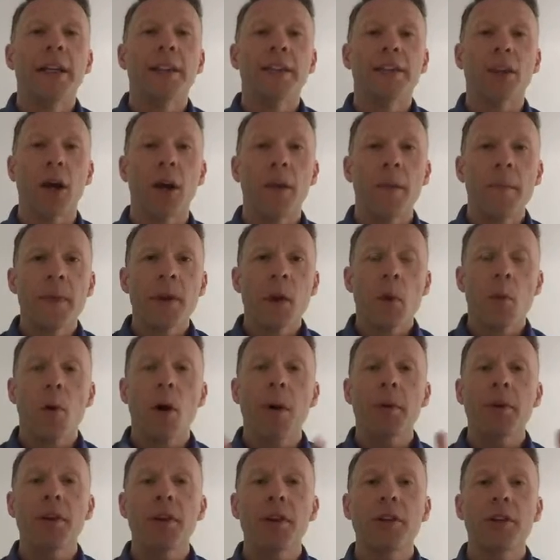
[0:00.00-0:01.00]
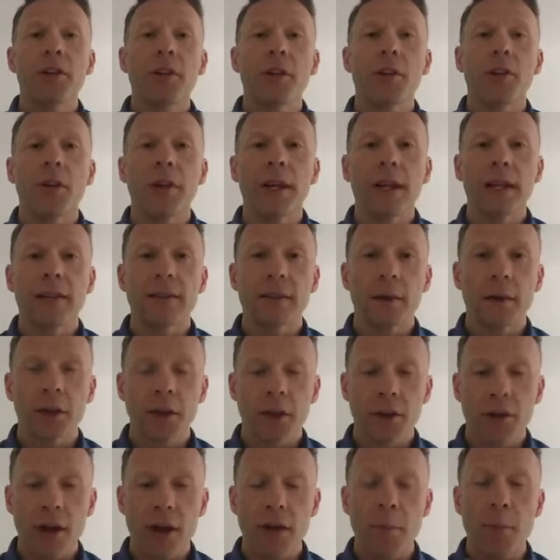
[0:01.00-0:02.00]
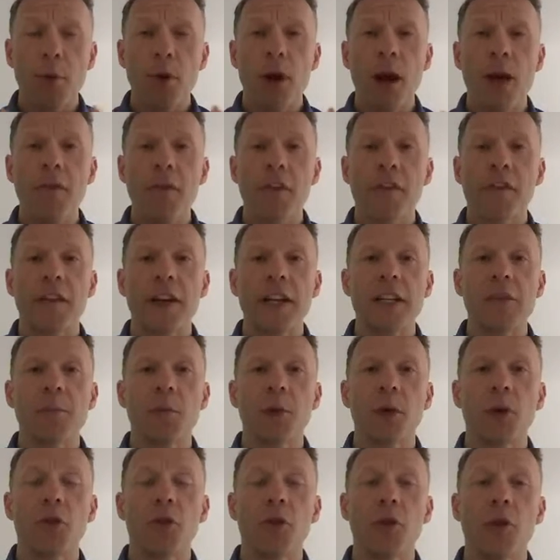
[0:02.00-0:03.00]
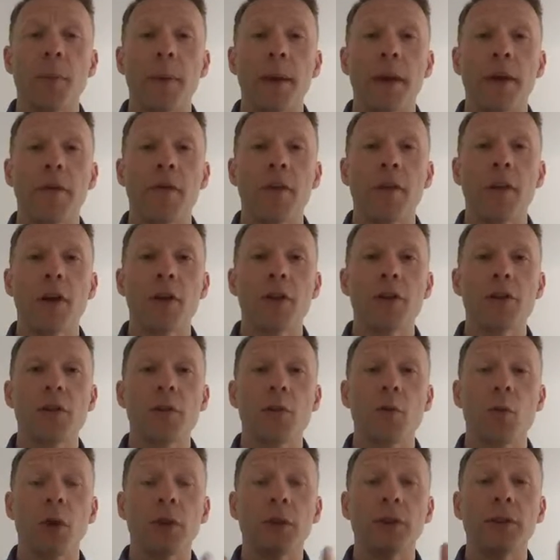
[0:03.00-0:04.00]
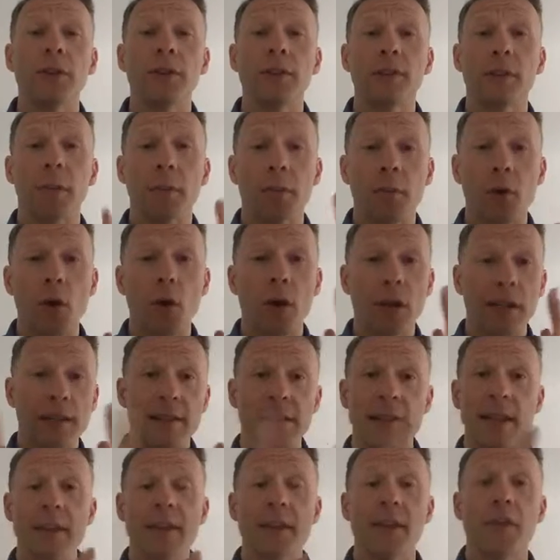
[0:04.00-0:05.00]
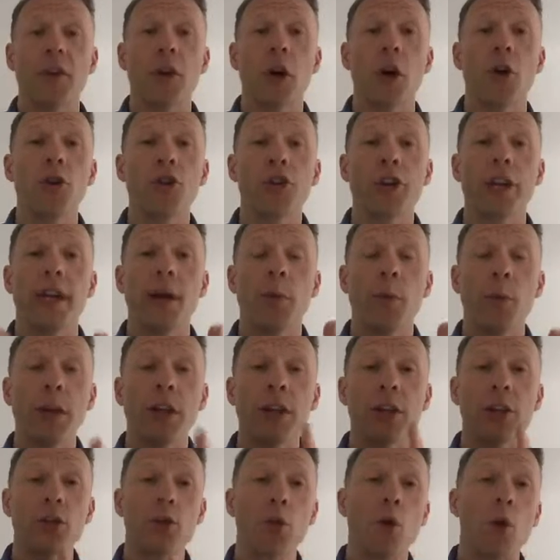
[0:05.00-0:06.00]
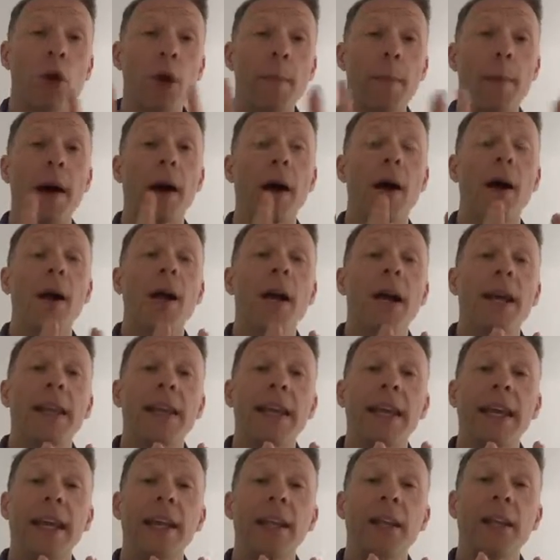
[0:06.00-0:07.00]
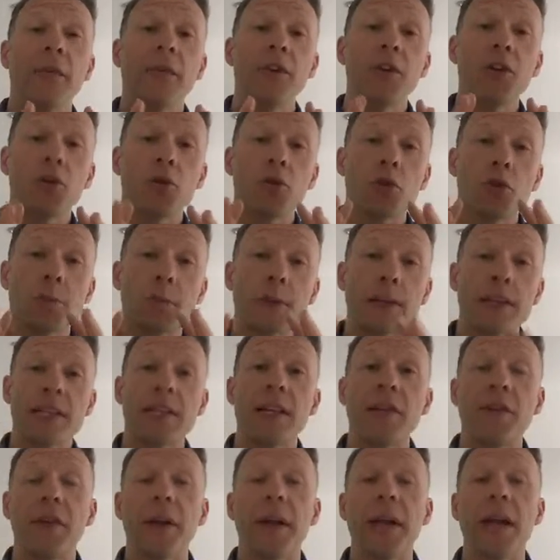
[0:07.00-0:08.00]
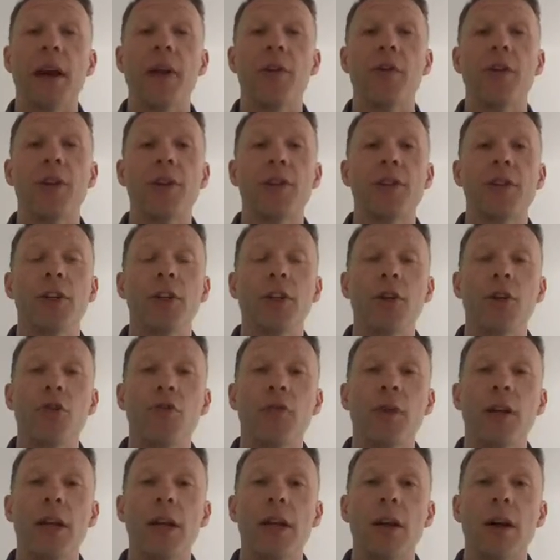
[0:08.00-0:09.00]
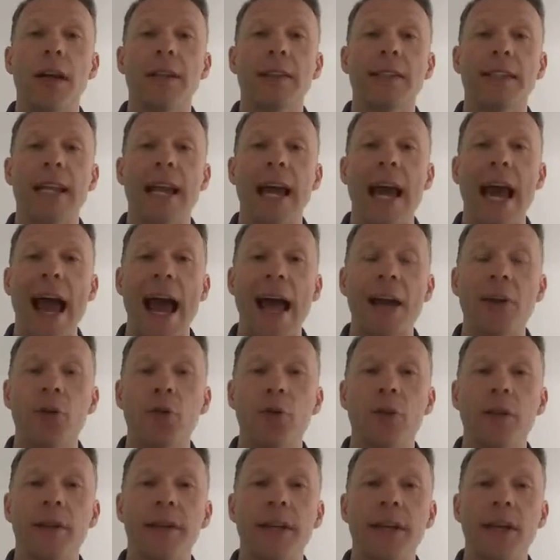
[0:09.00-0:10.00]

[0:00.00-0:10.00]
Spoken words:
So what I'm going to do is I'm going to create a private Facebook group, and for those who want some more extensive coaching, and we can talk about the individual specific areas that you'd really like to get handled and